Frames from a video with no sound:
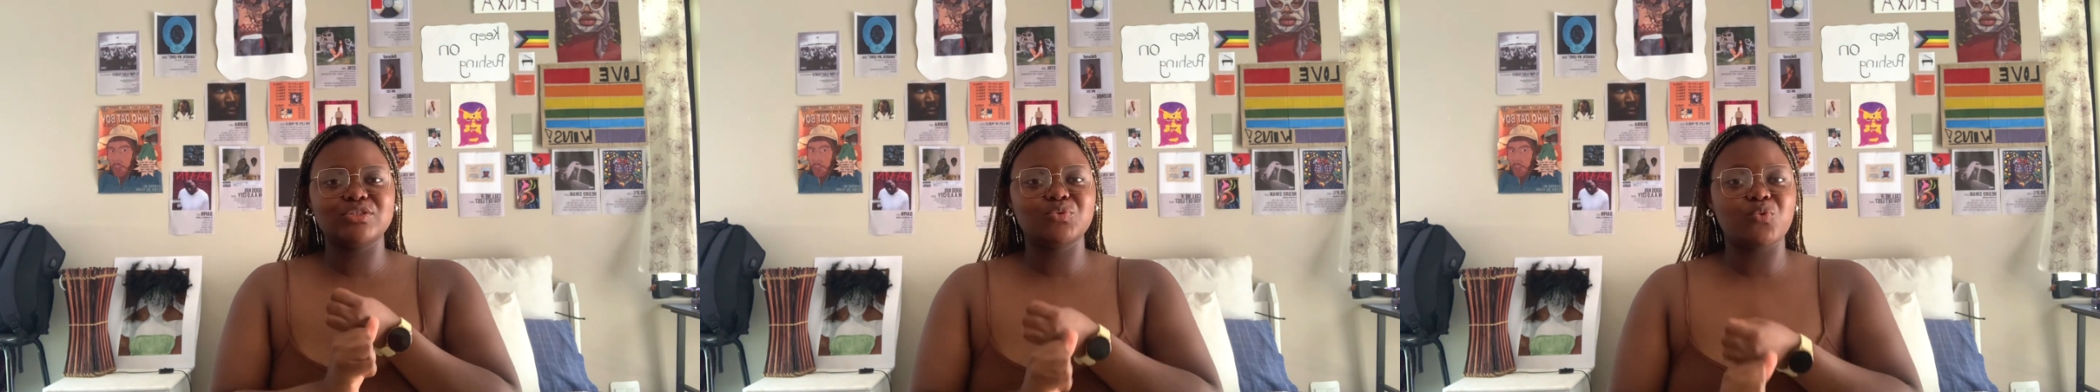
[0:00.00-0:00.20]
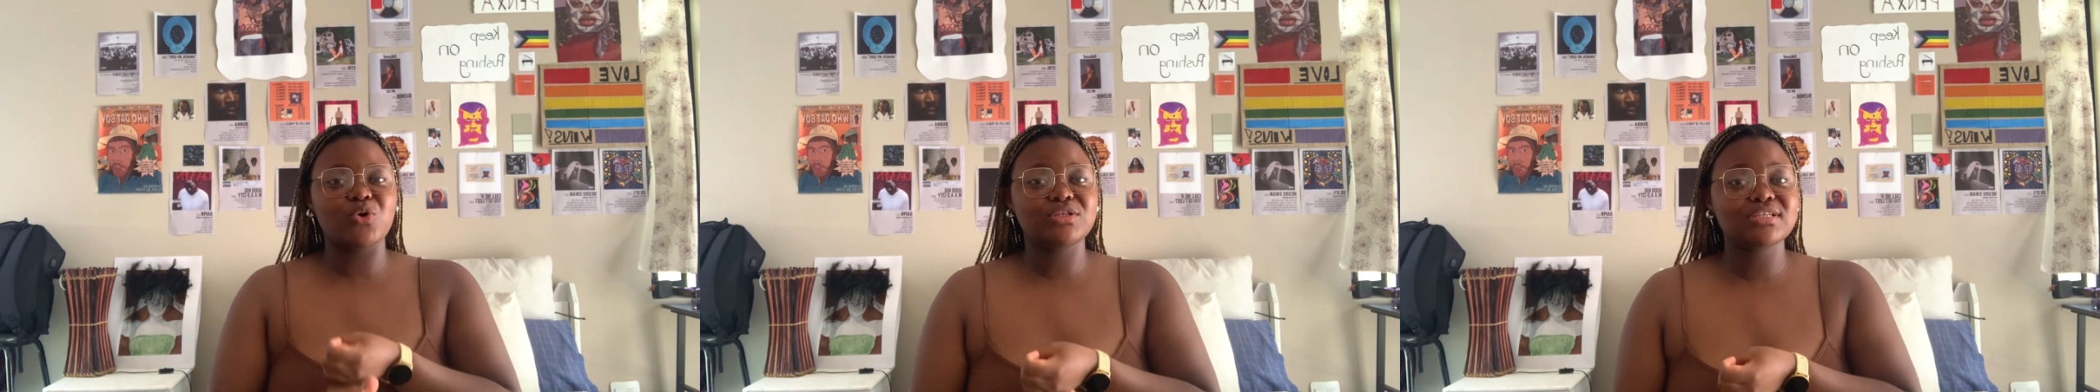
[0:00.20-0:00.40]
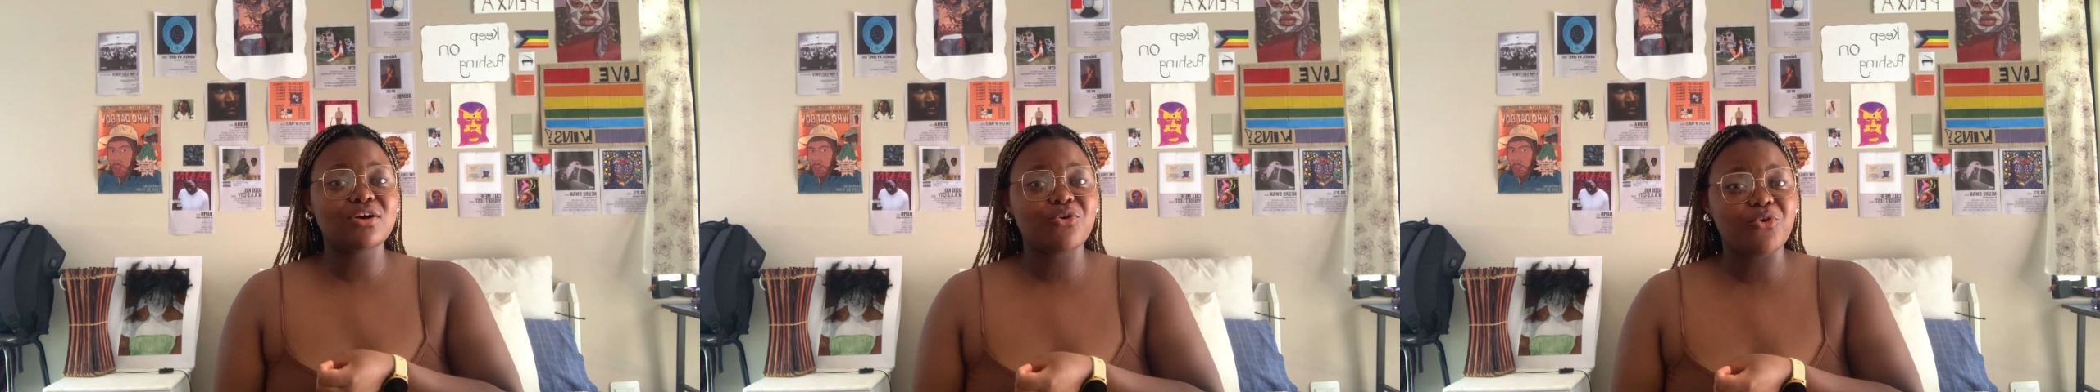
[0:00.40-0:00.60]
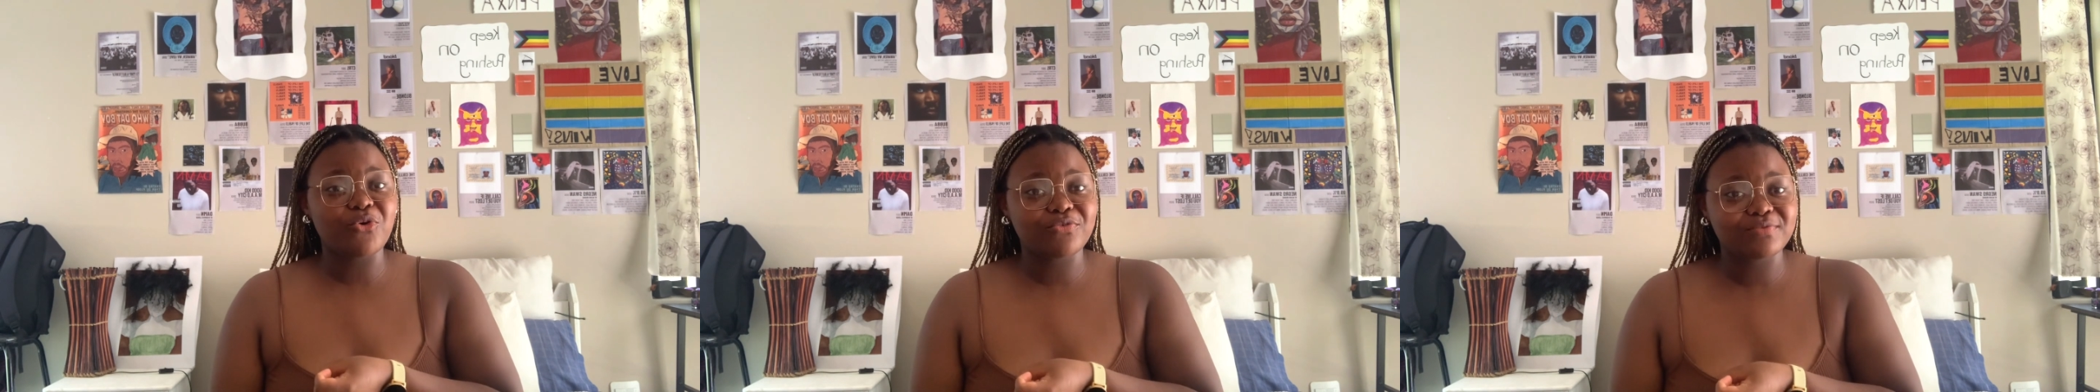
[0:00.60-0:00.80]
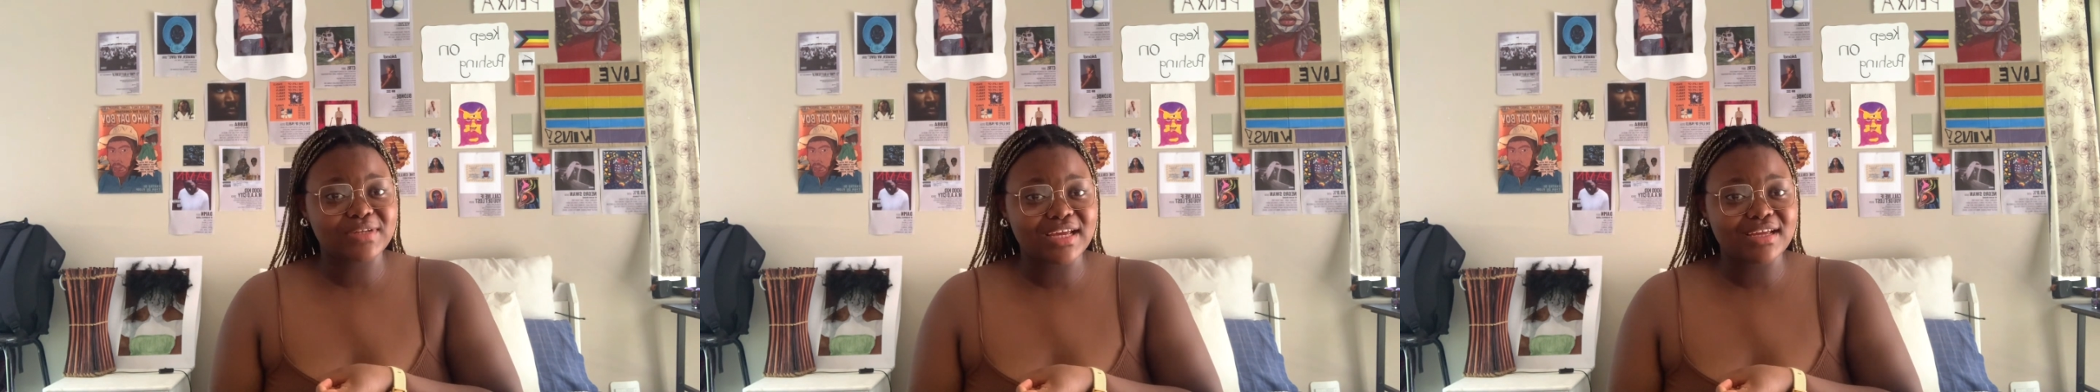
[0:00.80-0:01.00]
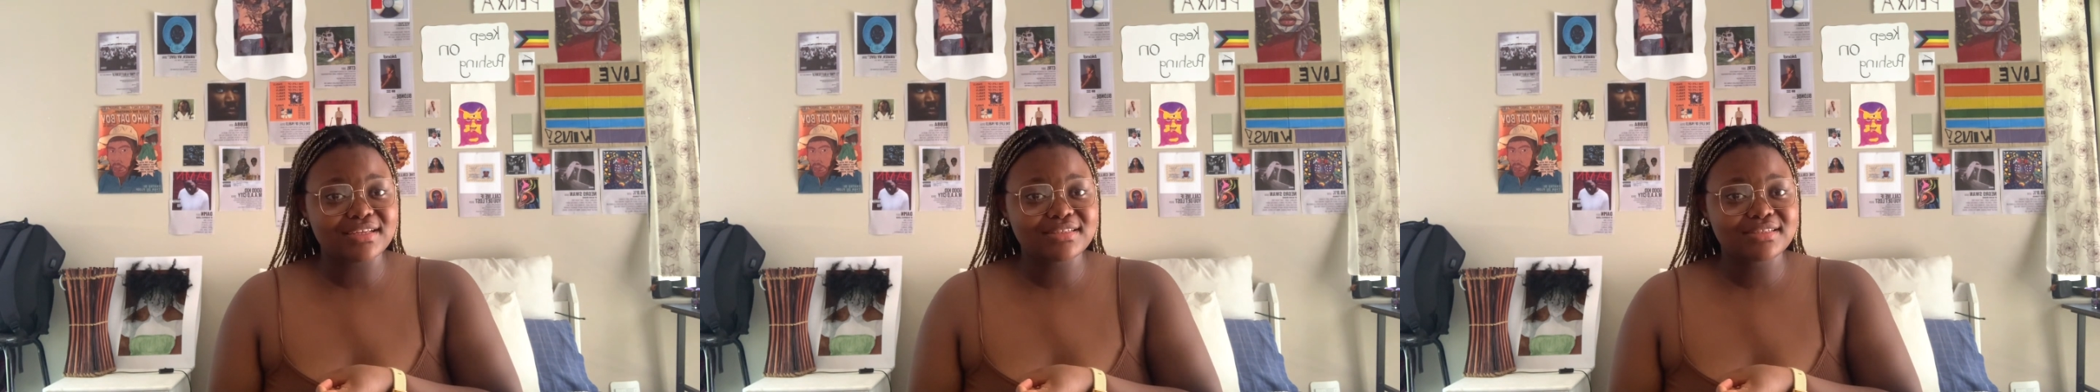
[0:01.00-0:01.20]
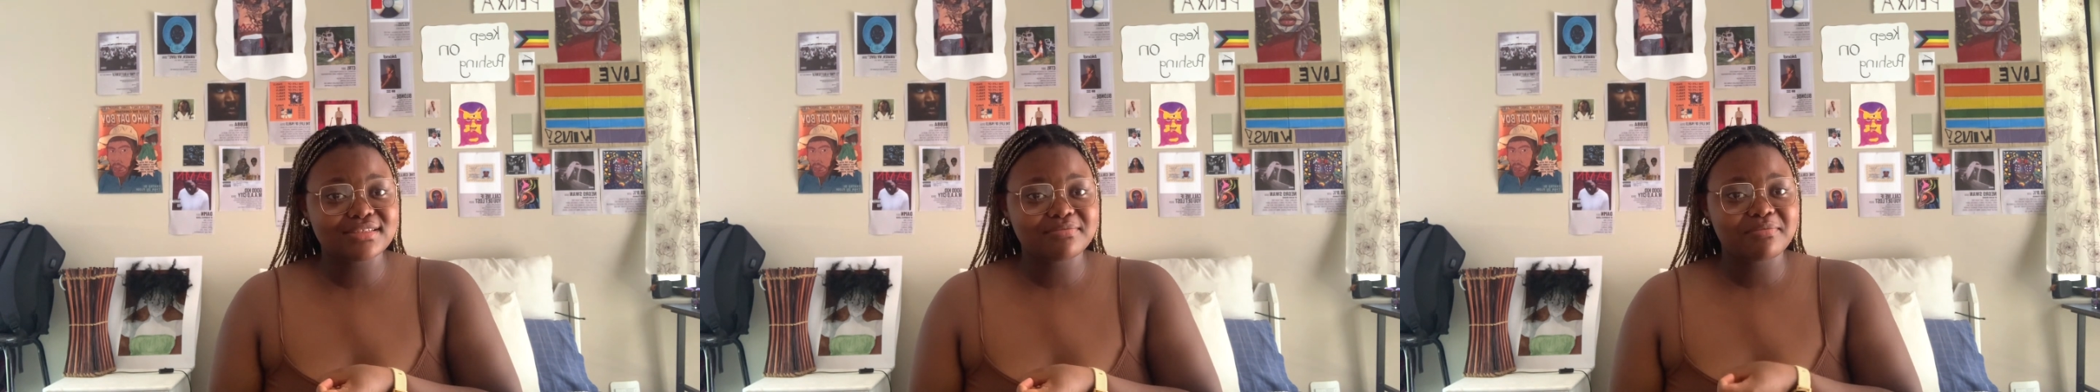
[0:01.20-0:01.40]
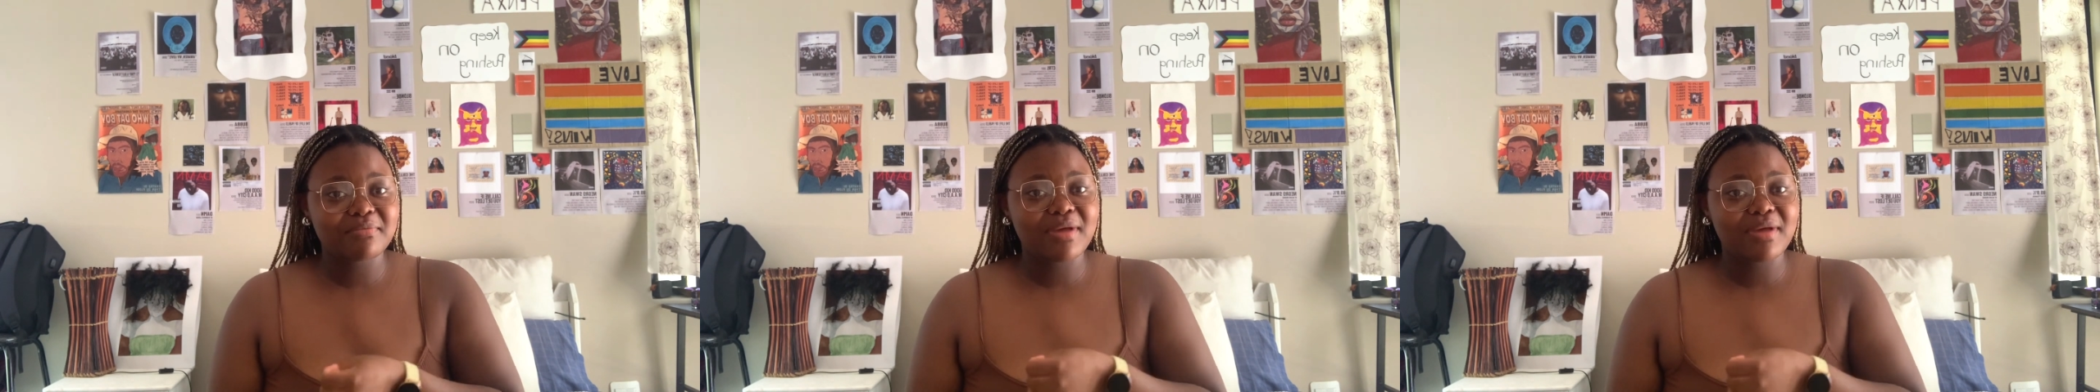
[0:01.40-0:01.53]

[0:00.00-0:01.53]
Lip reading: water off days